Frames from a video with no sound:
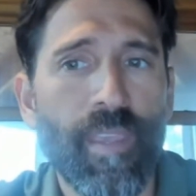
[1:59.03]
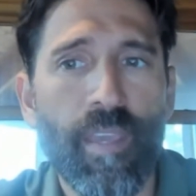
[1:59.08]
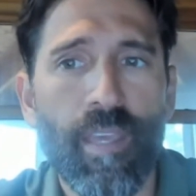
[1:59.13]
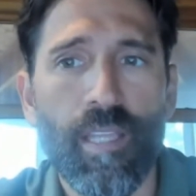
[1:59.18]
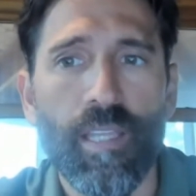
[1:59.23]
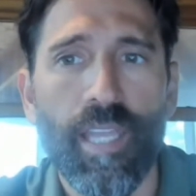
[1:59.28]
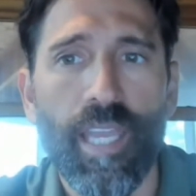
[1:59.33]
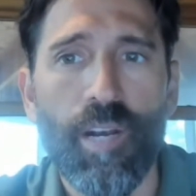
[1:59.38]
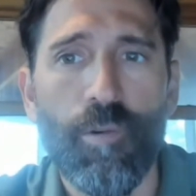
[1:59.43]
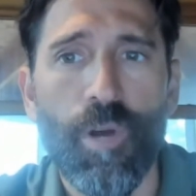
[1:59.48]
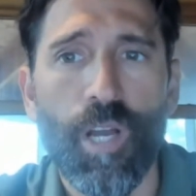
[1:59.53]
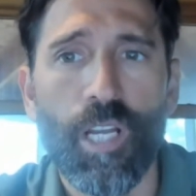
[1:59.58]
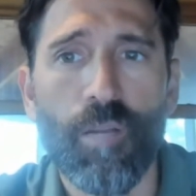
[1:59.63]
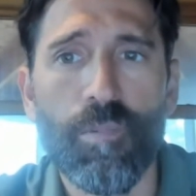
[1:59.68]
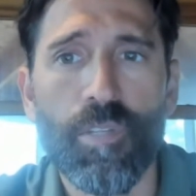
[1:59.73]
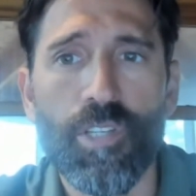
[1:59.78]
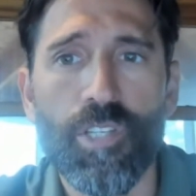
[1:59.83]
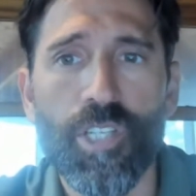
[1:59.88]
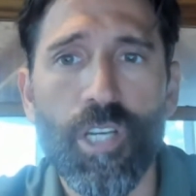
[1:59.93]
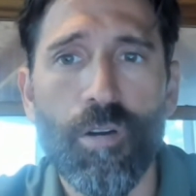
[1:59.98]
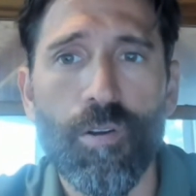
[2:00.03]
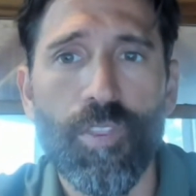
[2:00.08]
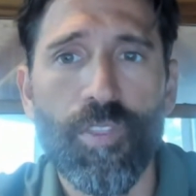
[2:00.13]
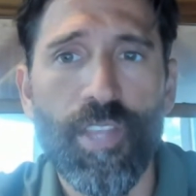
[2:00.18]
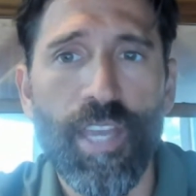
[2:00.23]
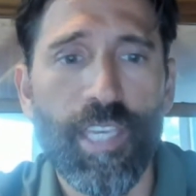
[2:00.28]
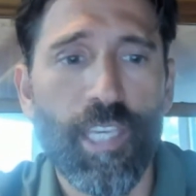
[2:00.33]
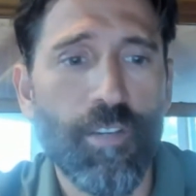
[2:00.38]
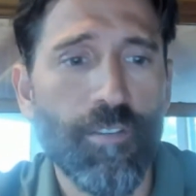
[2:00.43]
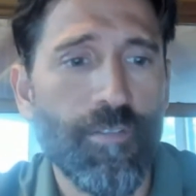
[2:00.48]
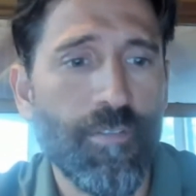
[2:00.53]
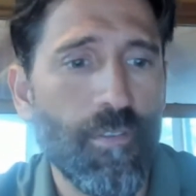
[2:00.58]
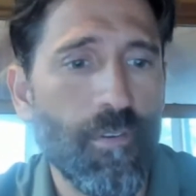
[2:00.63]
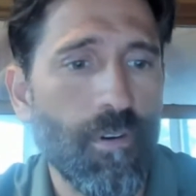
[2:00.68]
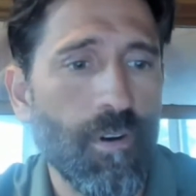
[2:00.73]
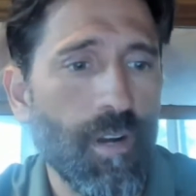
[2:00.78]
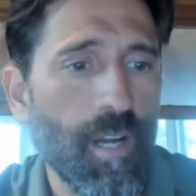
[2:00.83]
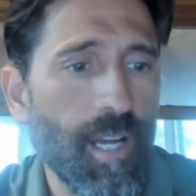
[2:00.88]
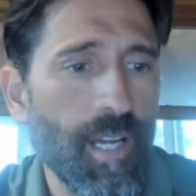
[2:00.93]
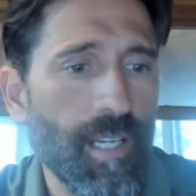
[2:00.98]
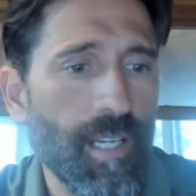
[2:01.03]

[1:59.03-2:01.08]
Lane, welcome to the show, and thank you for